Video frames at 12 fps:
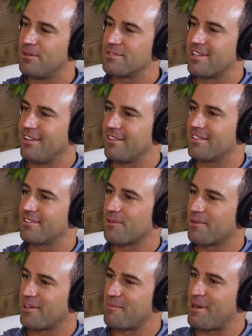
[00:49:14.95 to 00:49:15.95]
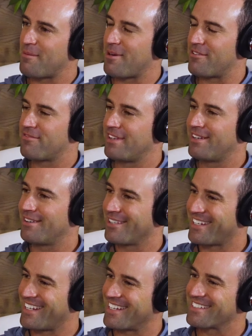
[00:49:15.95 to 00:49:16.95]
Don't tell the story about my feet on
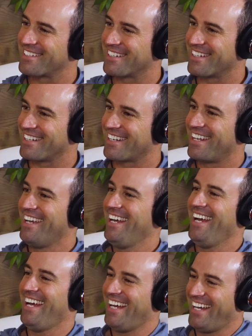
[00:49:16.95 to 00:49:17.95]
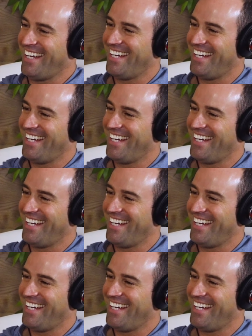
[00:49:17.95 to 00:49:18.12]
the well, desk. Well, yeah, again. you're over there with a